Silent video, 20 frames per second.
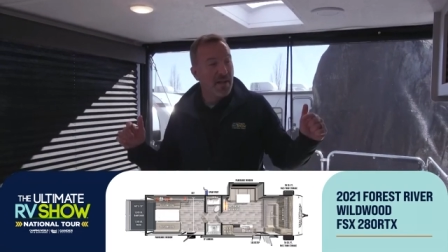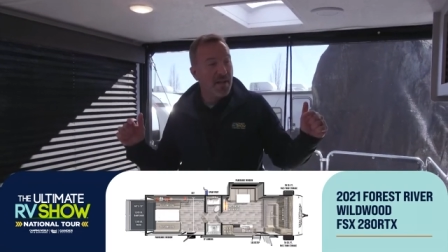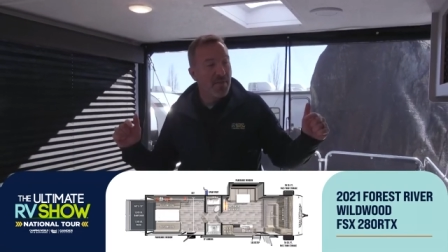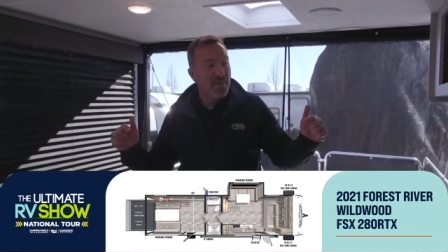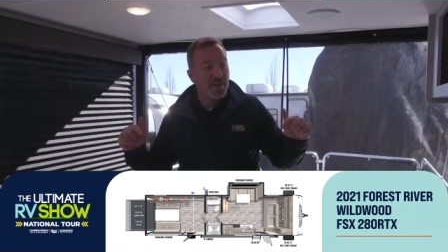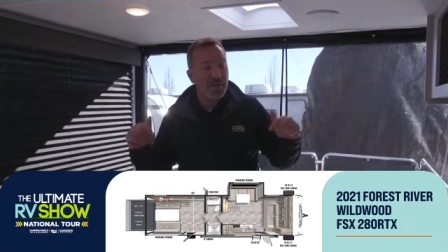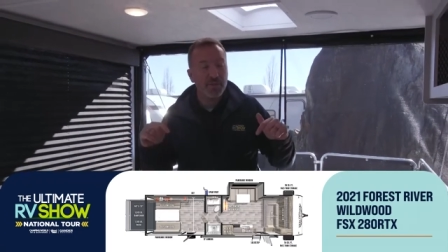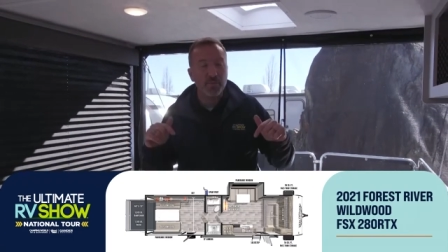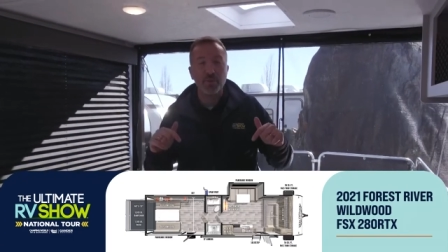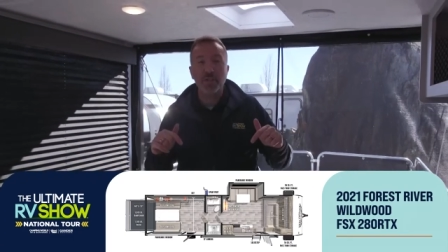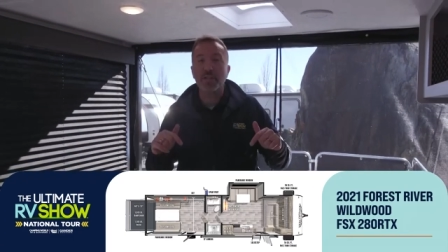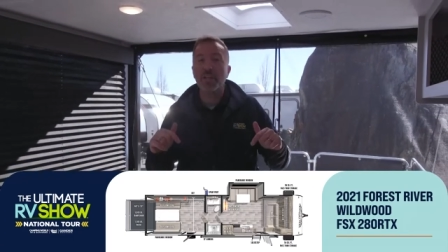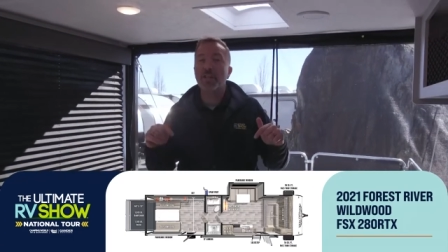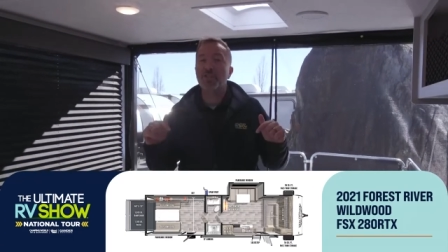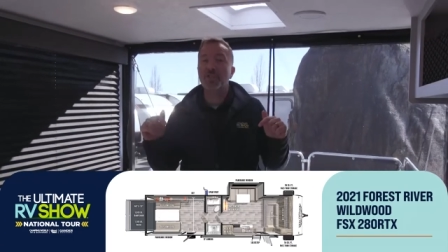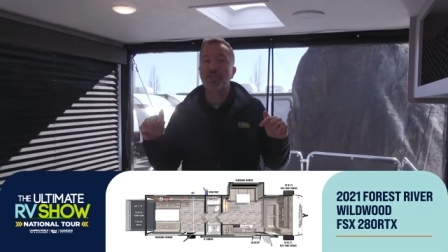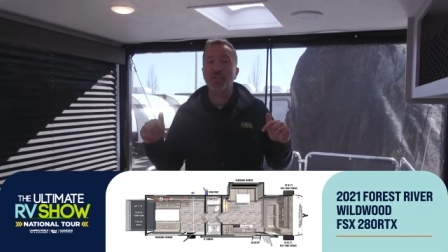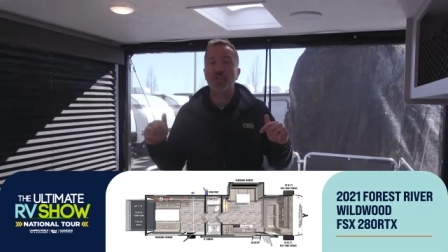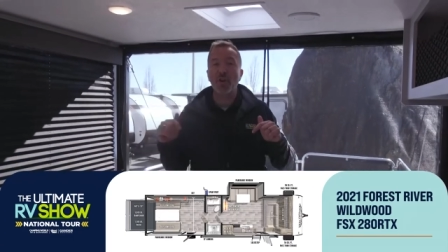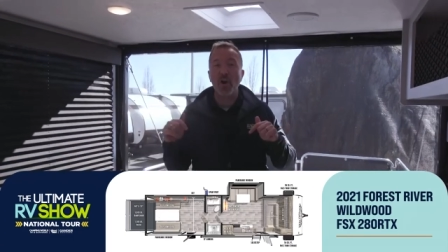This one
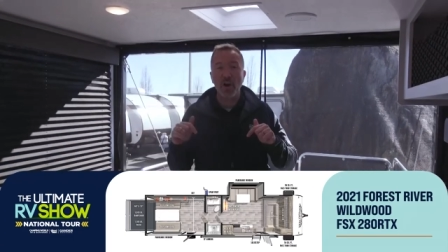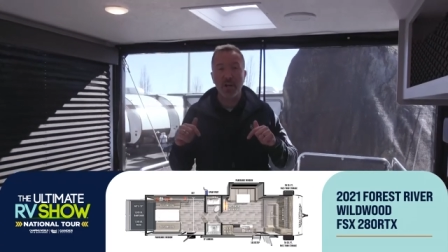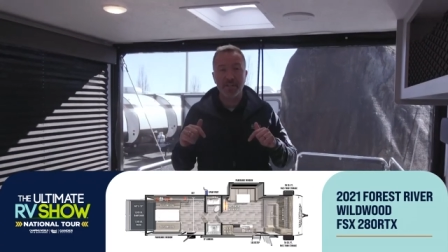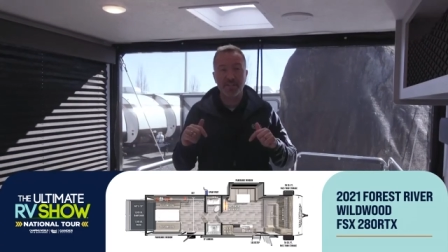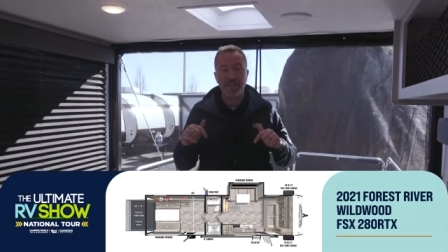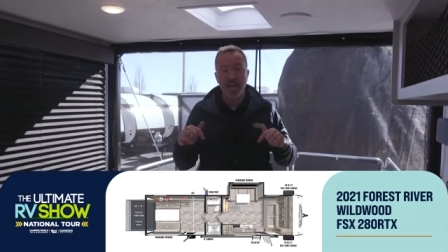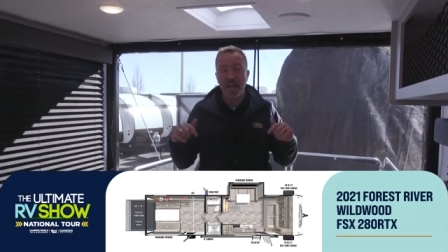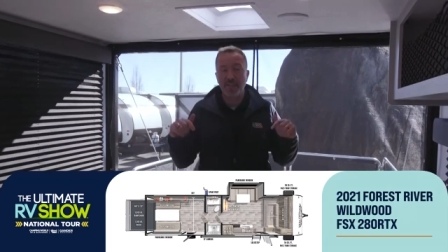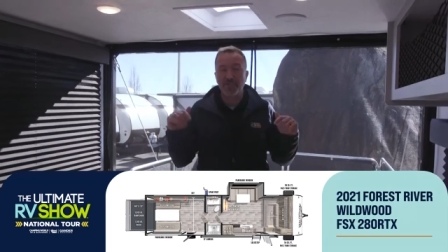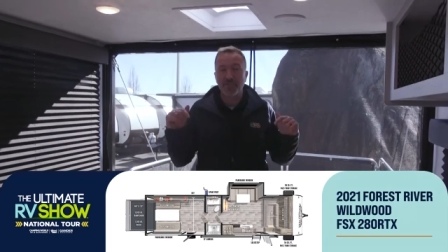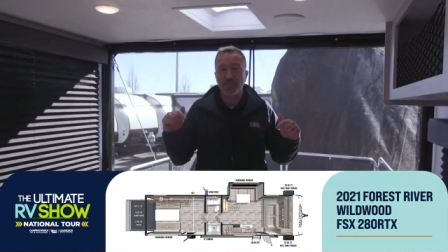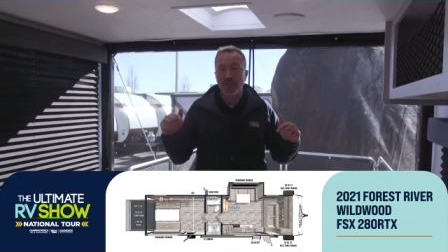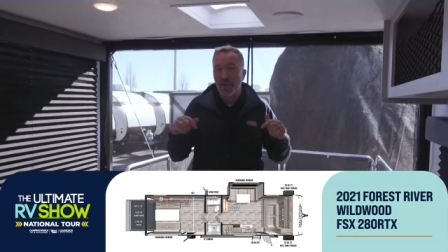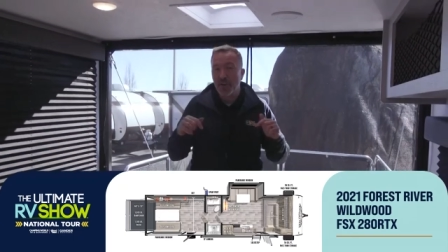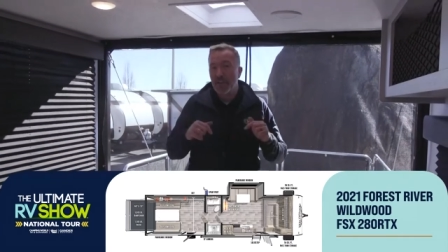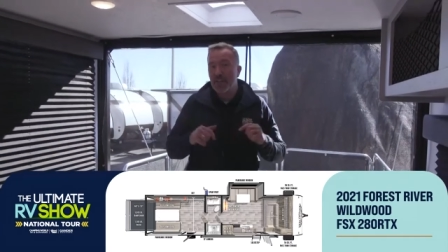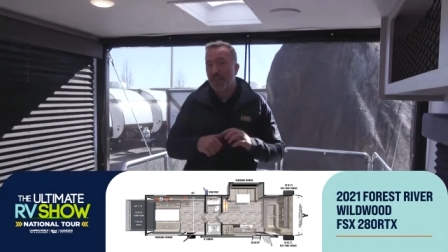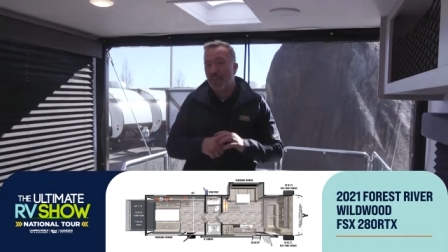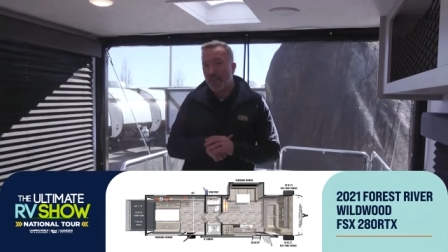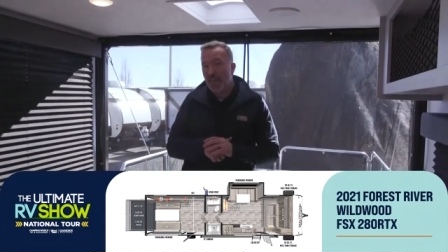starts at
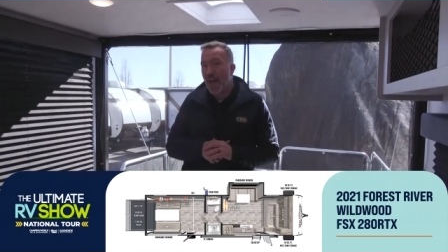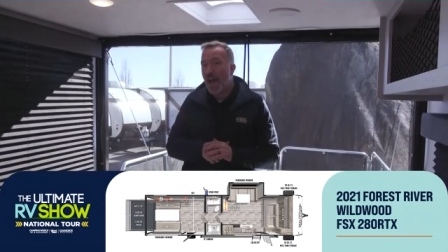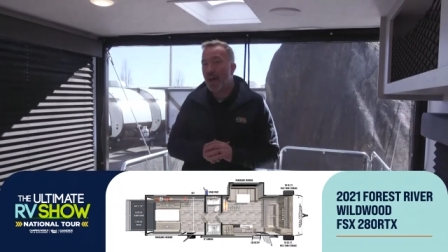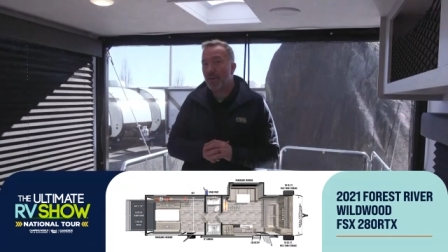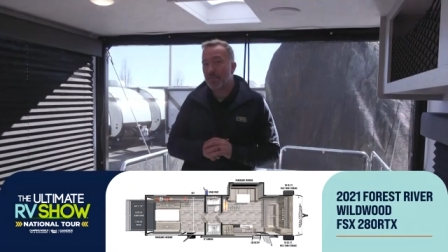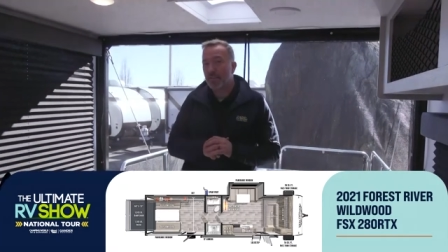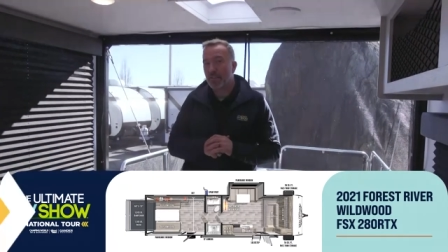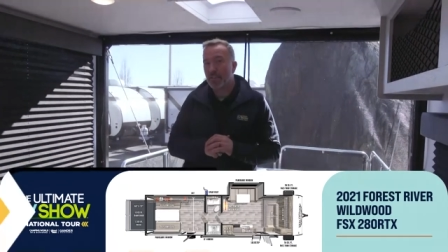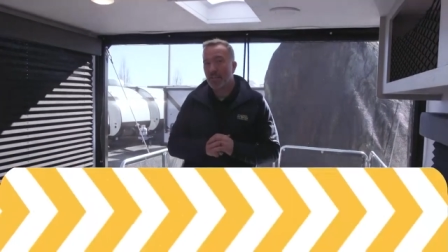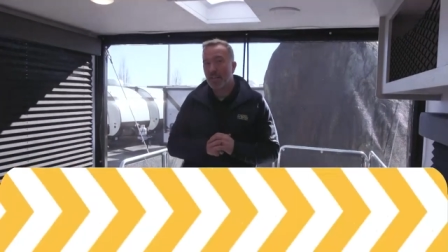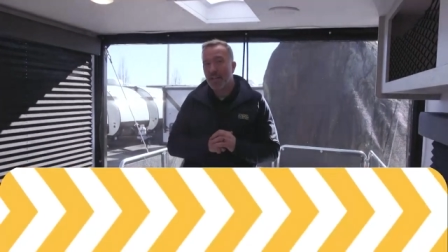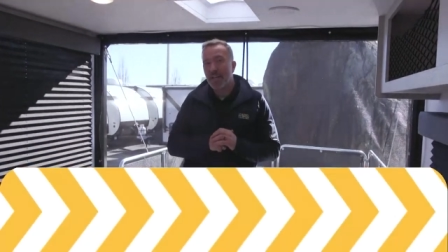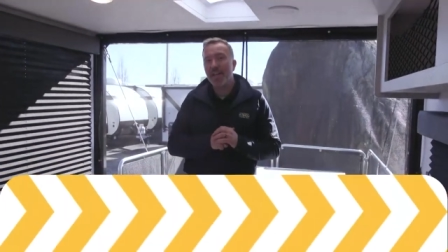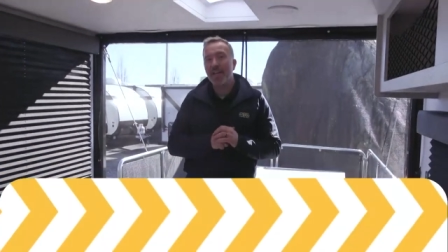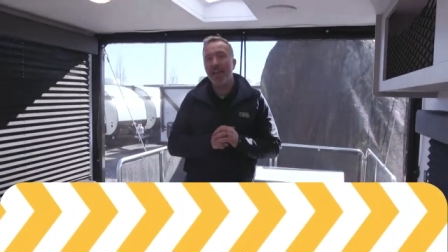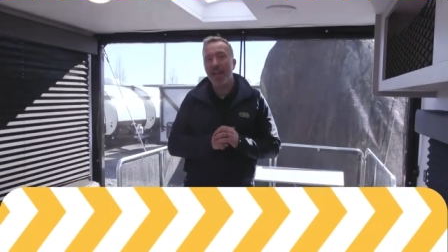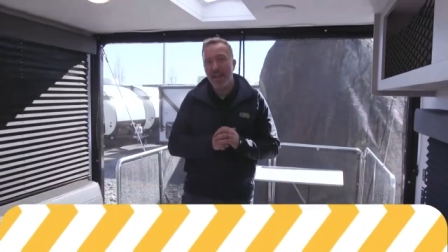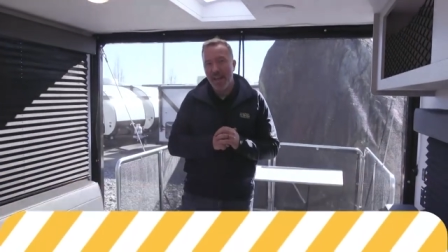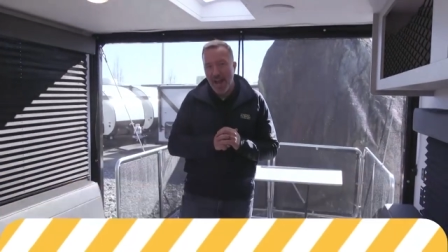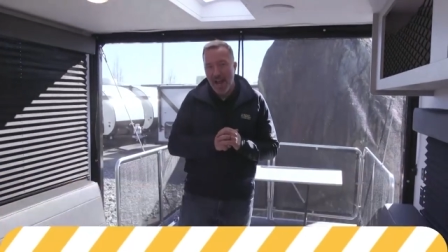
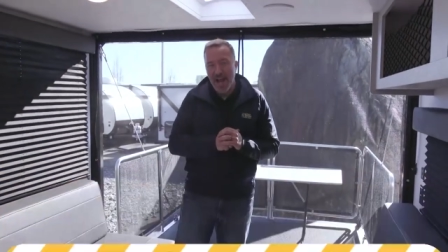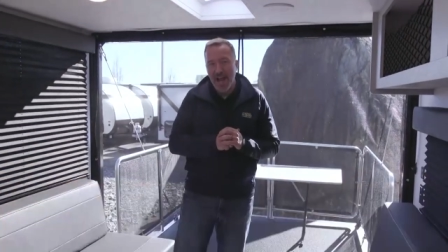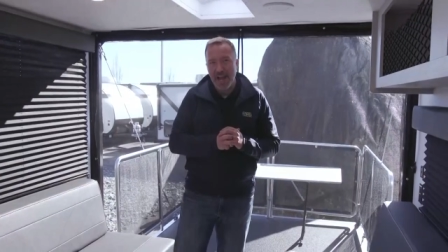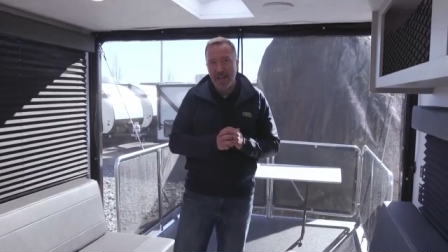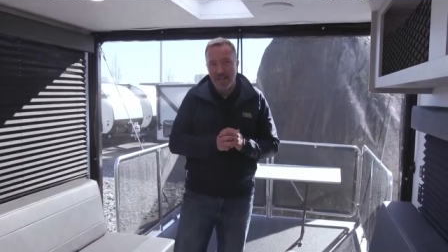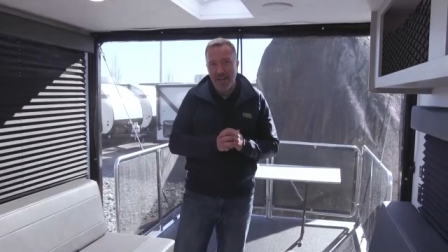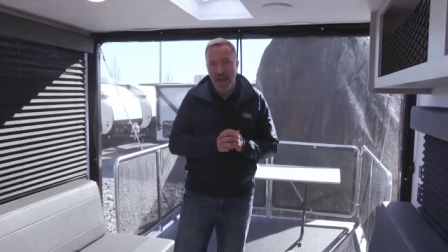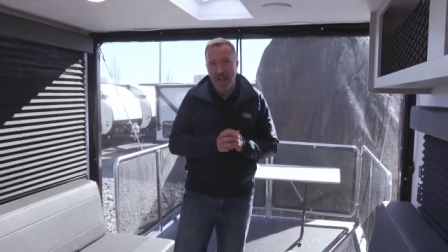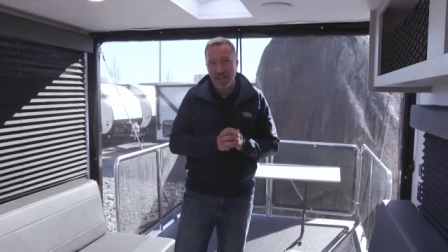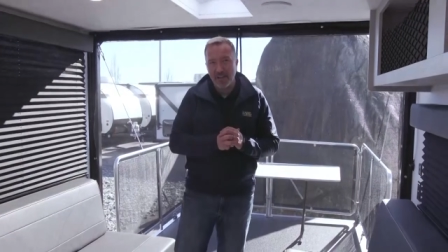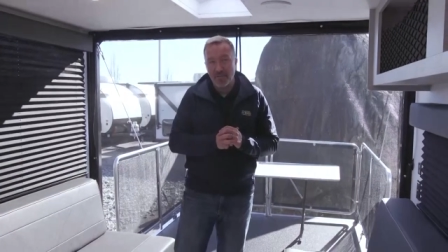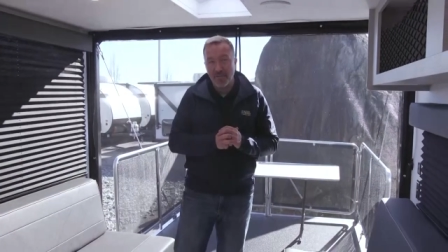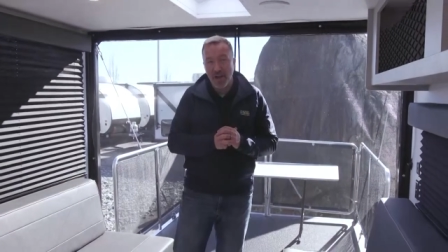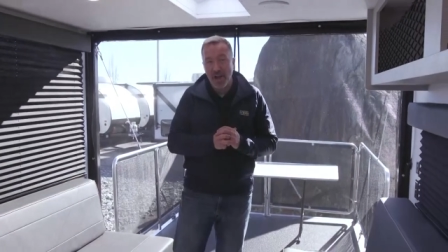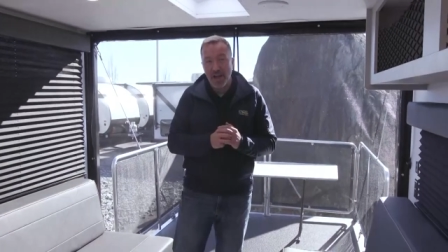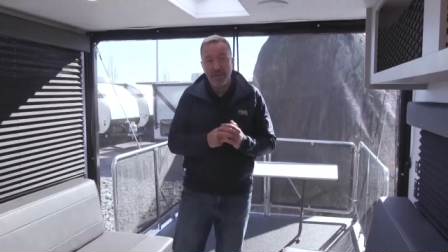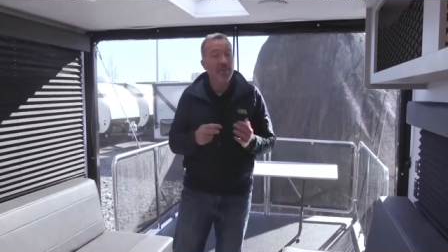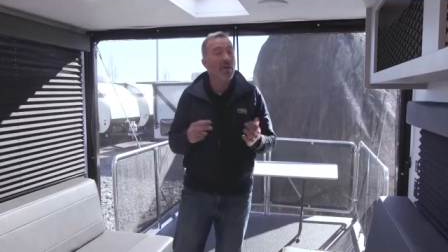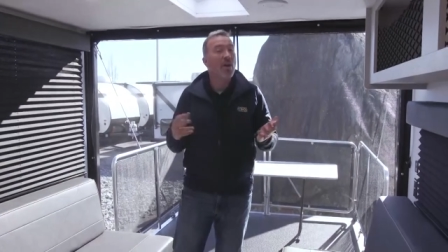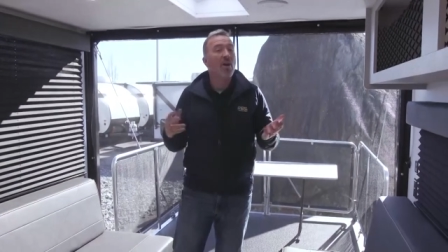
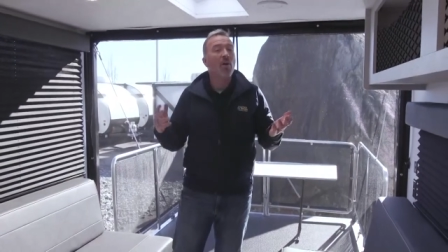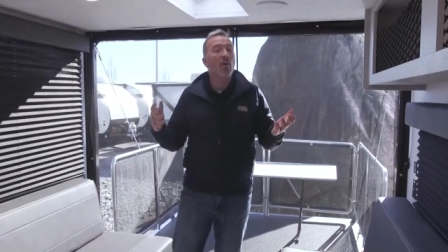$30,995